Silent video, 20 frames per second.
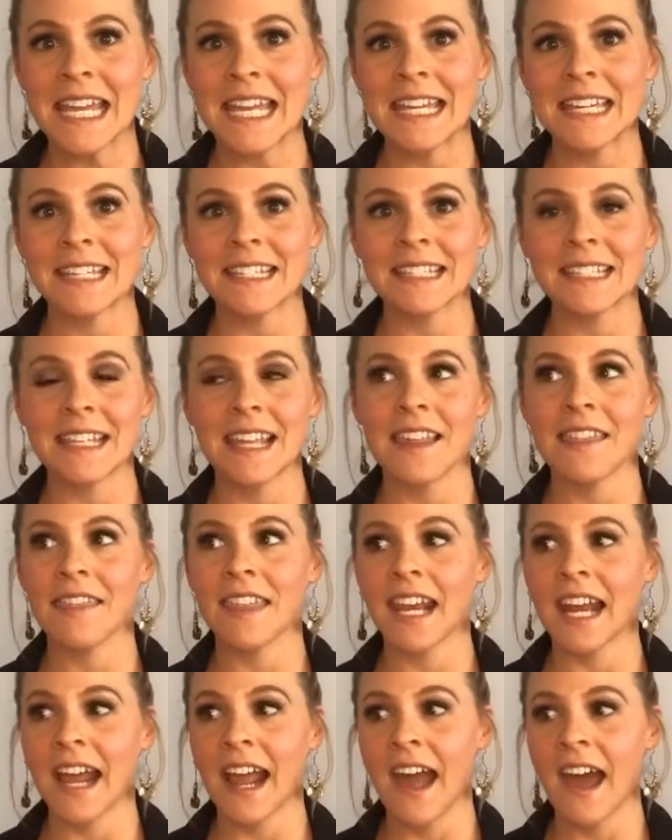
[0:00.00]
is
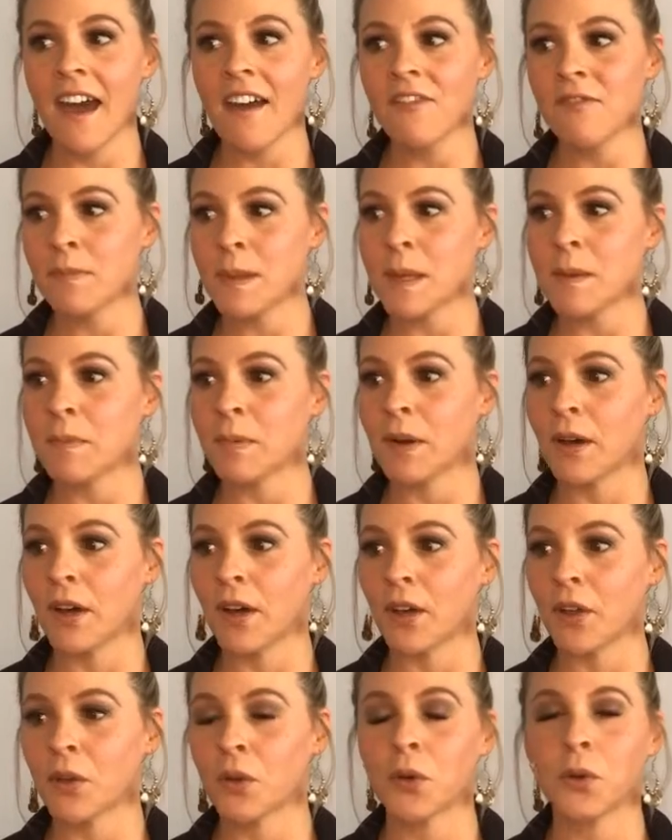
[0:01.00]
that I have
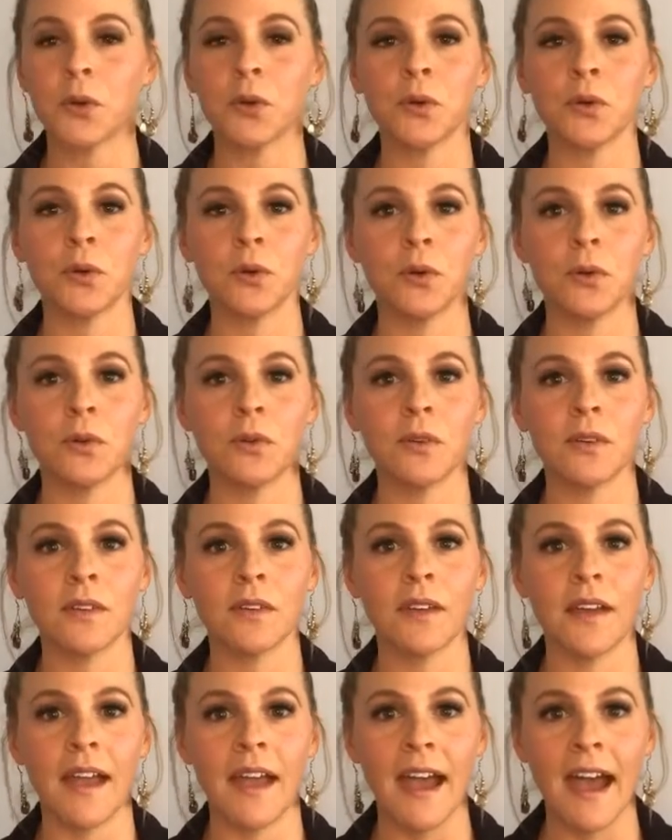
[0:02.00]
people who
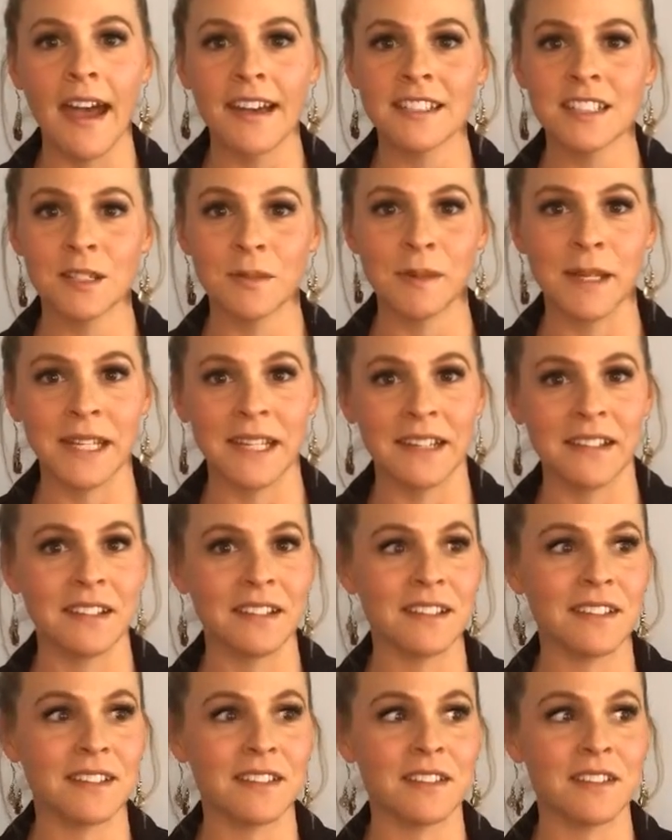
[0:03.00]
ask me,